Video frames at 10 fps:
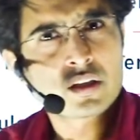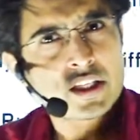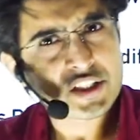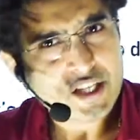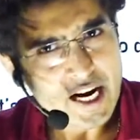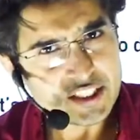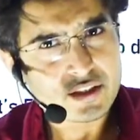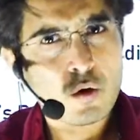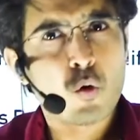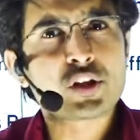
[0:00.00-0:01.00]

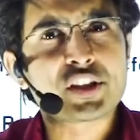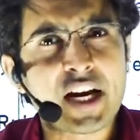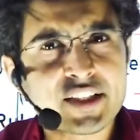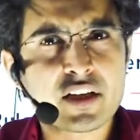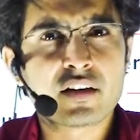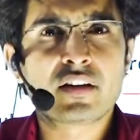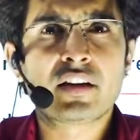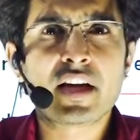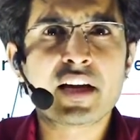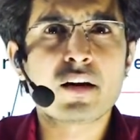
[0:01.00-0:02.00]
states or center,
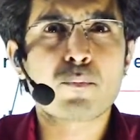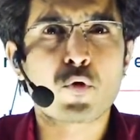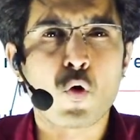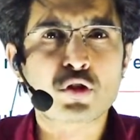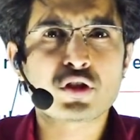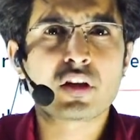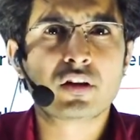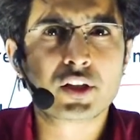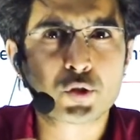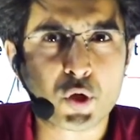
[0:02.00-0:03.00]
they can approach
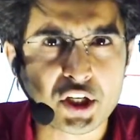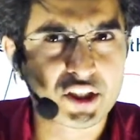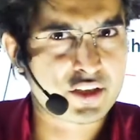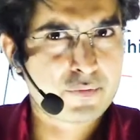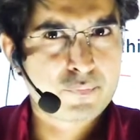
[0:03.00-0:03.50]
the judiciary.